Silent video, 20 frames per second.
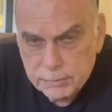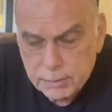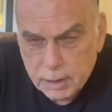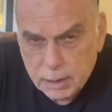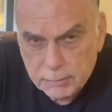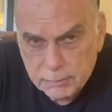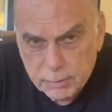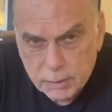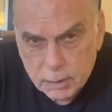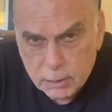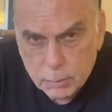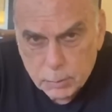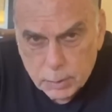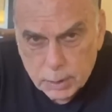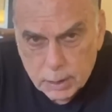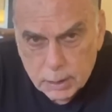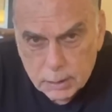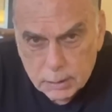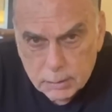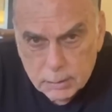very, very
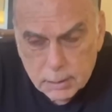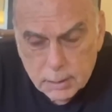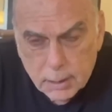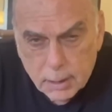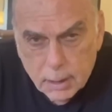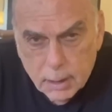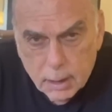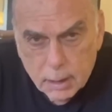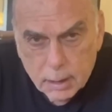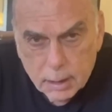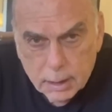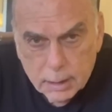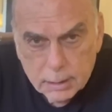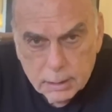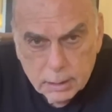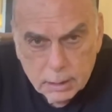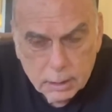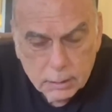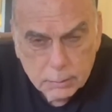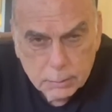well. And
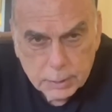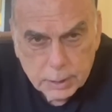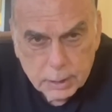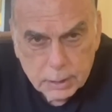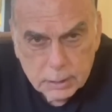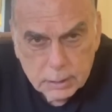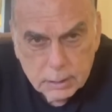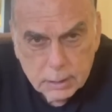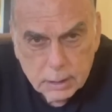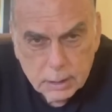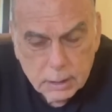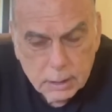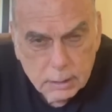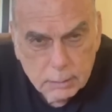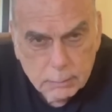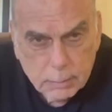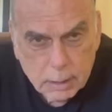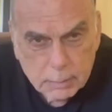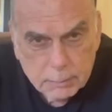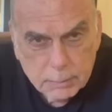here we had
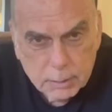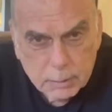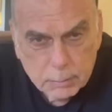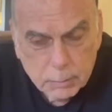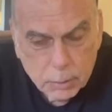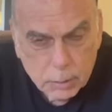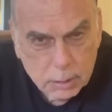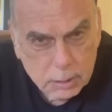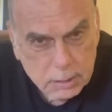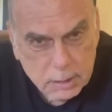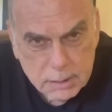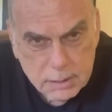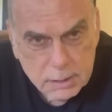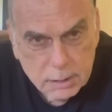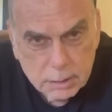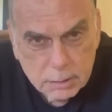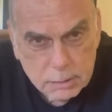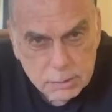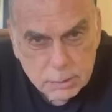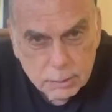1 week more, and I
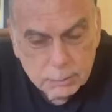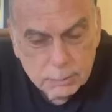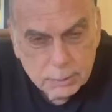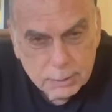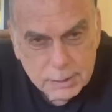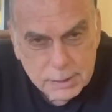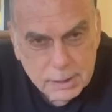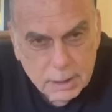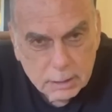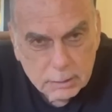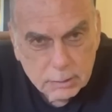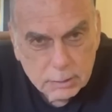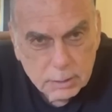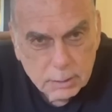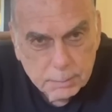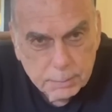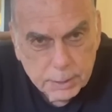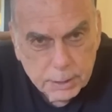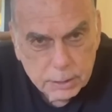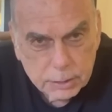think you saw the result on the
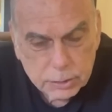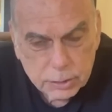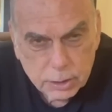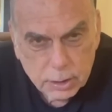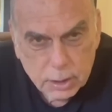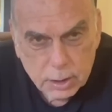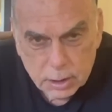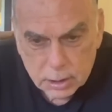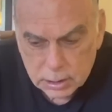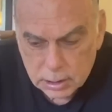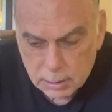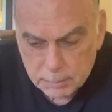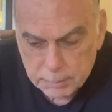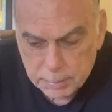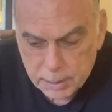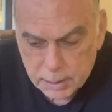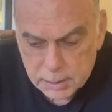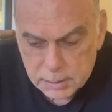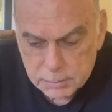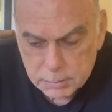pitch. The
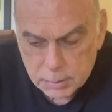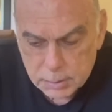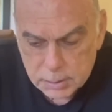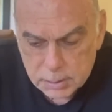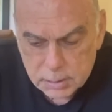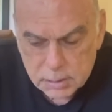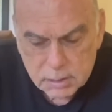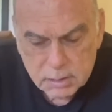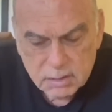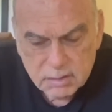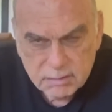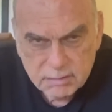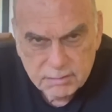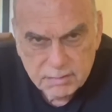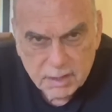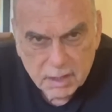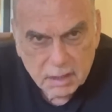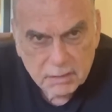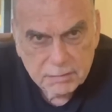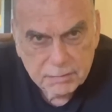players was
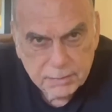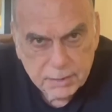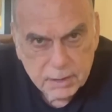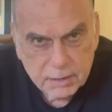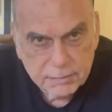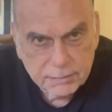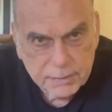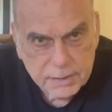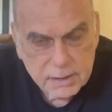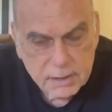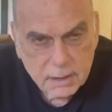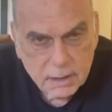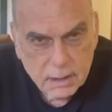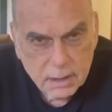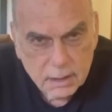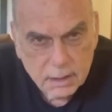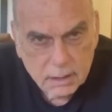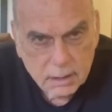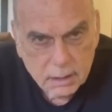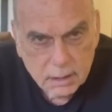very fit
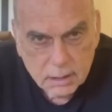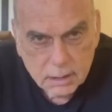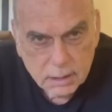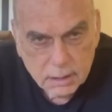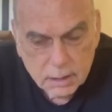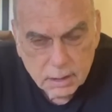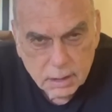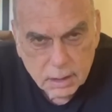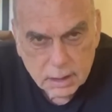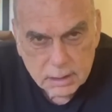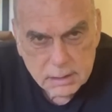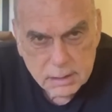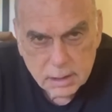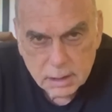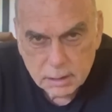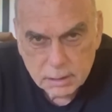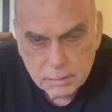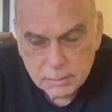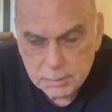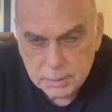physically. I
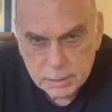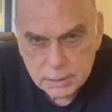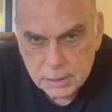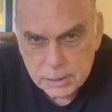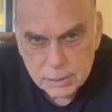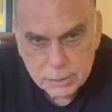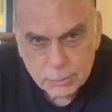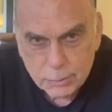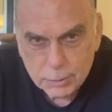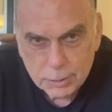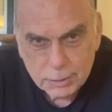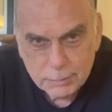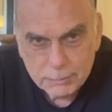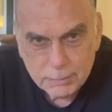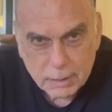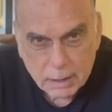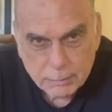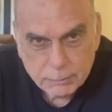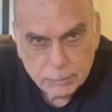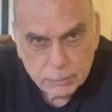think we destroyed even
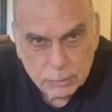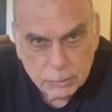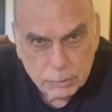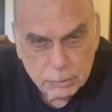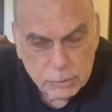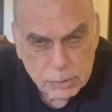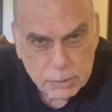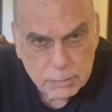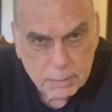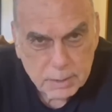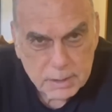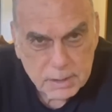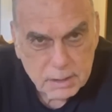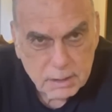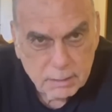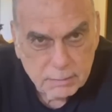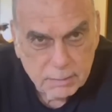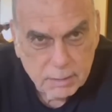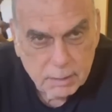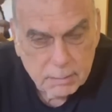Ivory Coast by
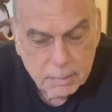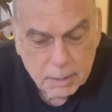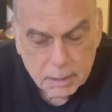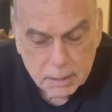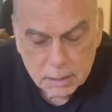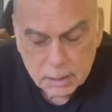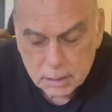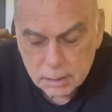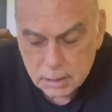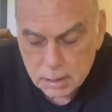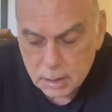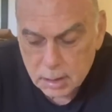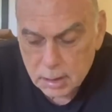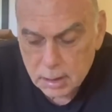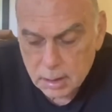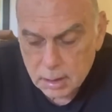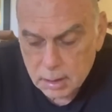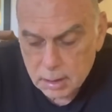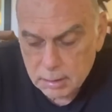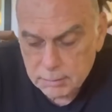the
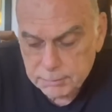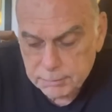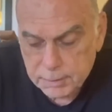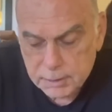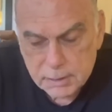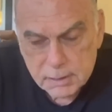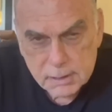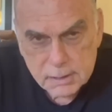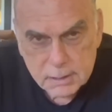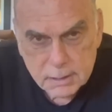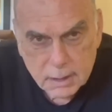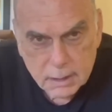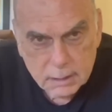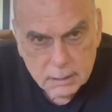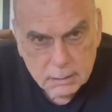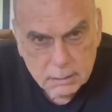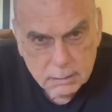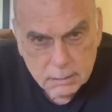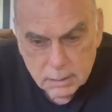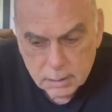fitness side,
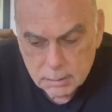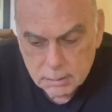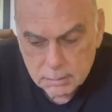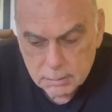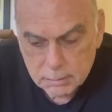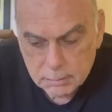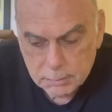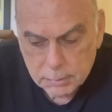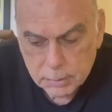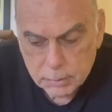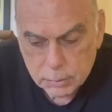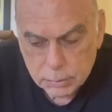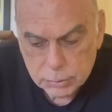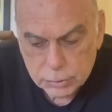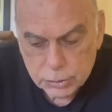because